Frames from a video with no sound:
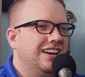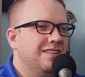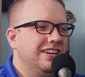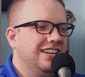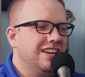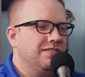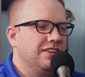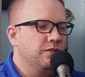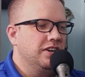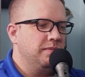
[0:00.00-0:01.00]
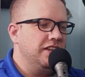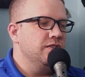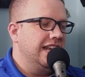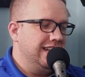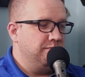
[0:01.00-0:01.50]
mean, definitely for it to be
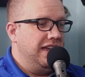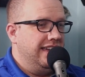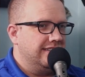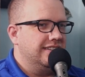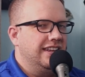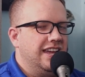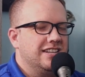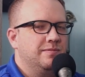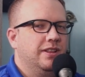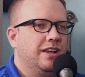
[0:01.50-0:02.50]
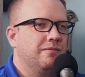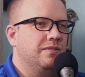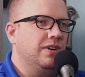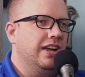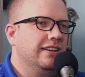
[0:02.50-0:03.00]
used at its best, it has to be like
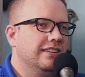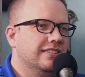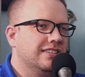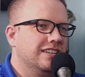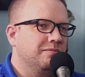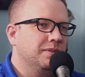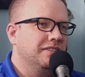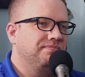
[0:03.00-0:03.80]
refined and stuff. But